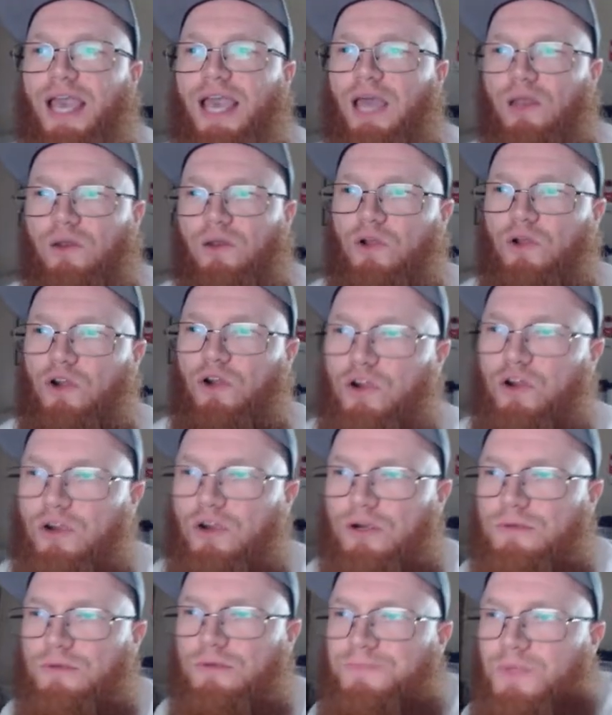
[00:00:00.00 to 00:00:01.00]
And
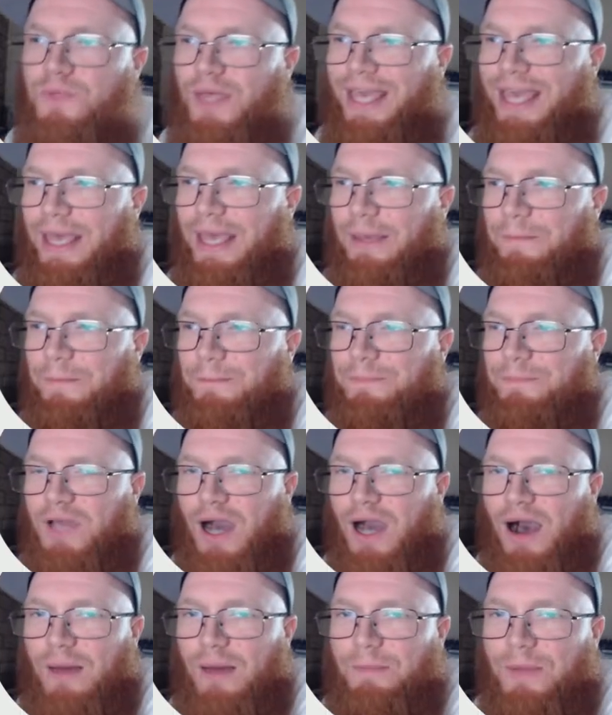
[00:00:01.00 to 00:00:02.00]
him
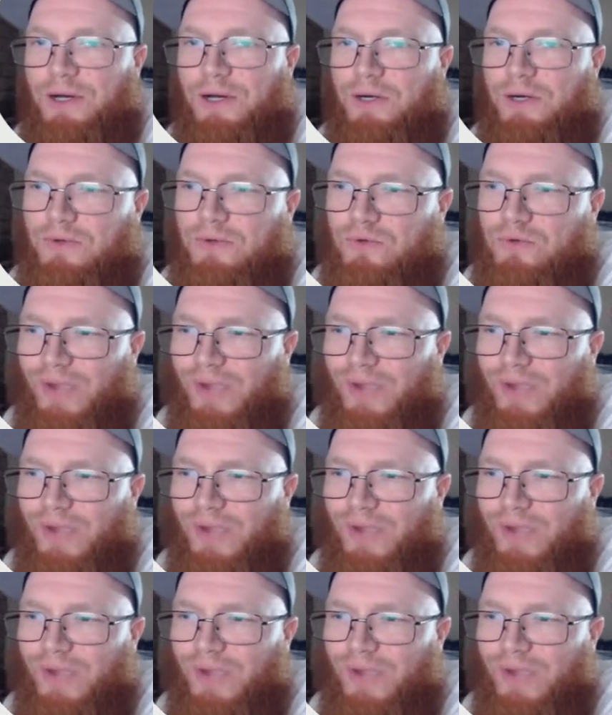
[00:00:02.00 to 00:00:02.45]
combo